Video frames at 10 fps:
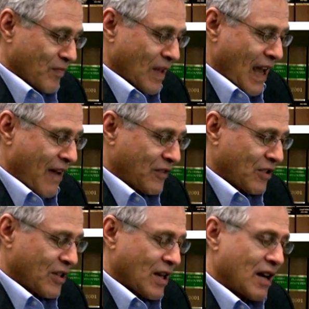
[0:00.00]

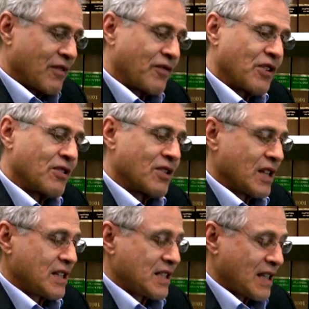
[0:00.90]
After a few of
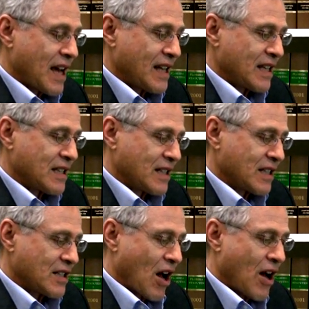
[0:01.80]
these studies,
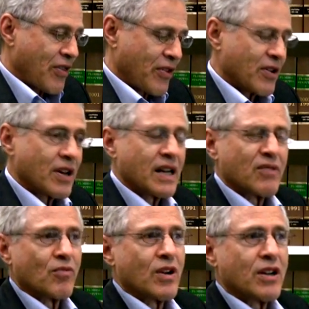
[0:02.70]
this author,
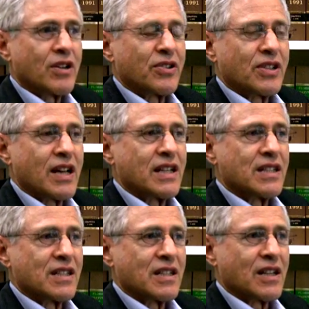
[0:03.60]
and one of her
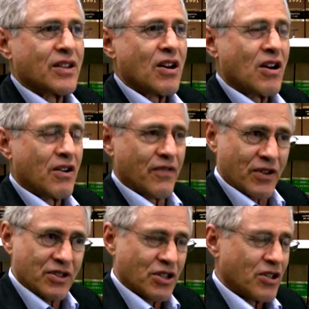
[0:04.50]
studies is in the
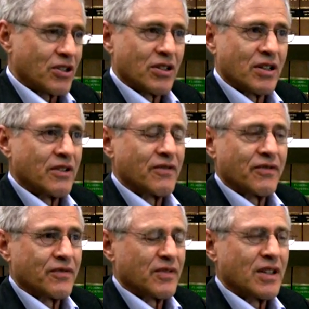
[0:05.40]
Harvard Journal of
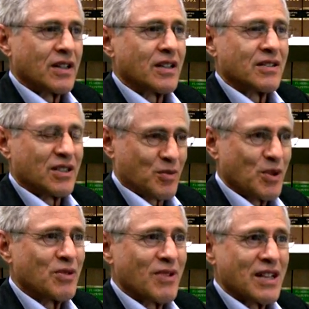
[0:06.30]

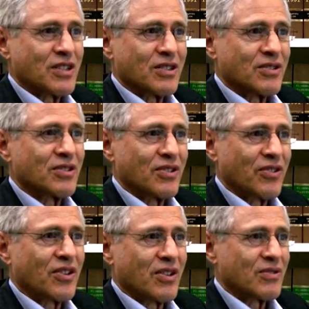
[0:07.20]
Dispute Resolution,
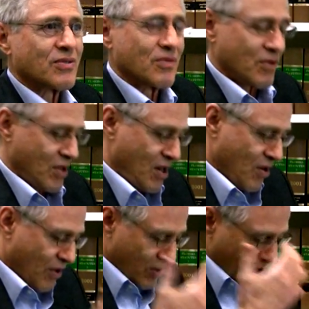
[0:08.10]
so they're